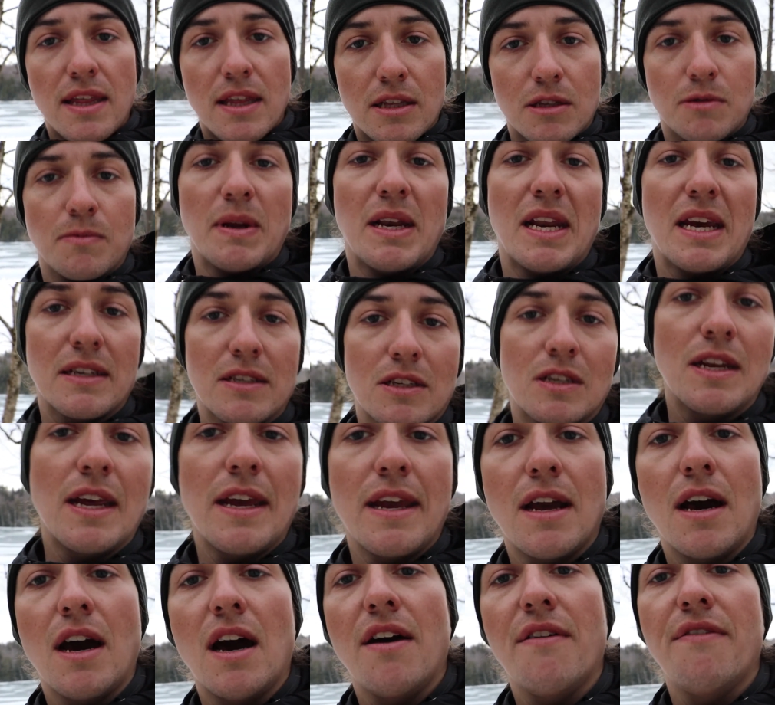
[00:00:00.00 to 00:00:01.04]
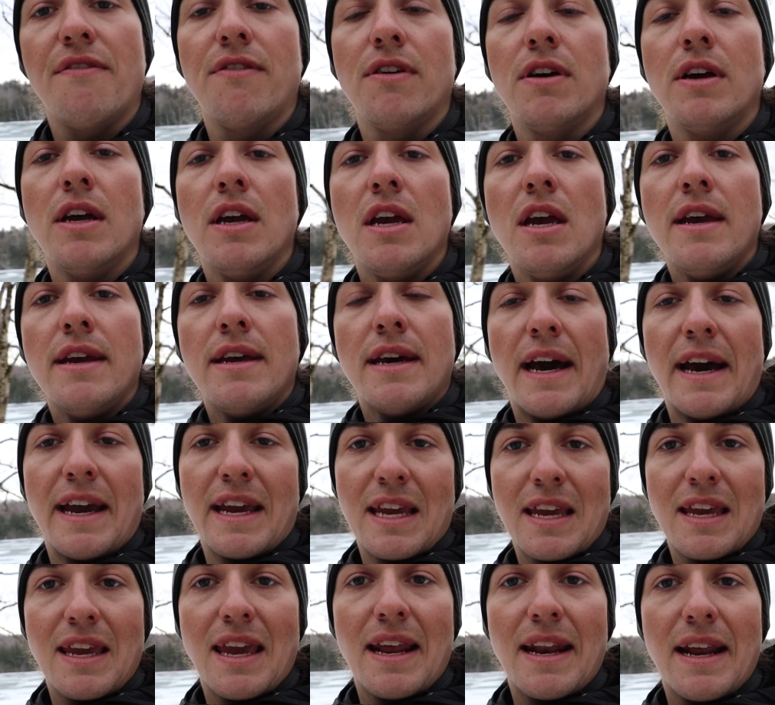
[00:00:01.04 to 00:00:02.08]
that's my next day off, I
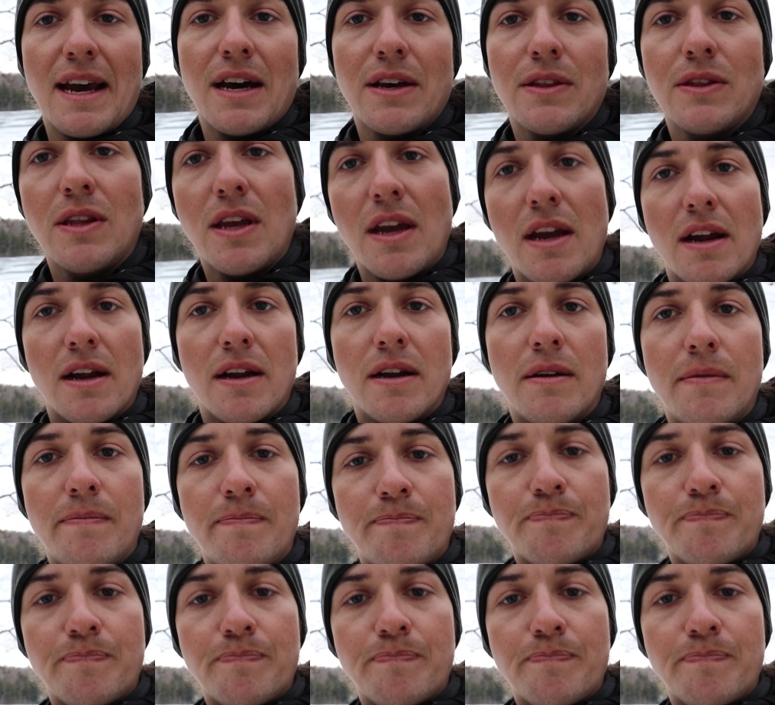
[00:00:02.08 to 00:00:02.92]
can get out there